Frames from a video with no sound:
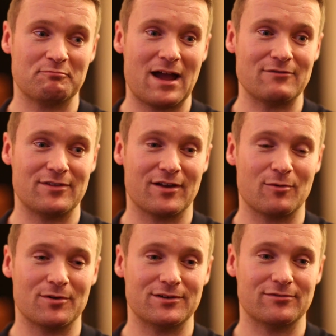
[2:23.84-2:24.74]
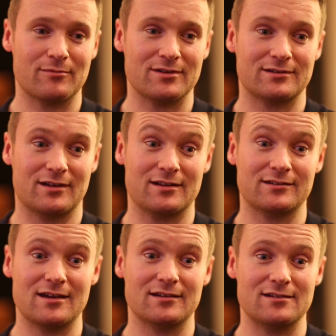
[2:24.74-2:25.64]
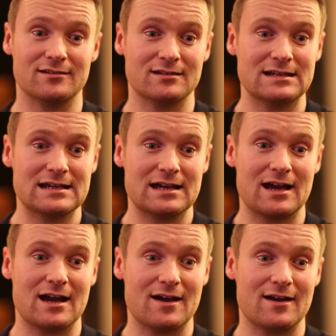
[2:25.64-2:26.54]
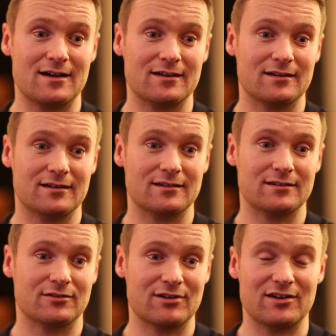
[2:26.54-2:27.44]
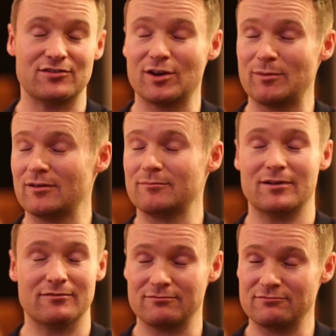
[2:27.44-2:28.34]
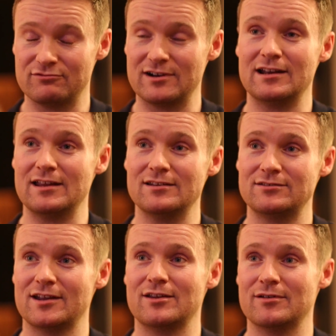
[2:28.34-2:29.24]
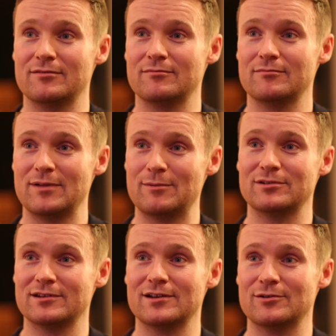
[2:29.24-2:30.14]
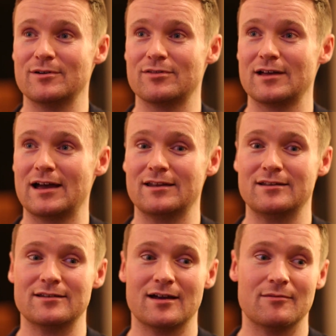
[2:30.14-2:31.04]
everything I wanted from an estate agent. Craig and Stuart have been really genuine people to deal with, and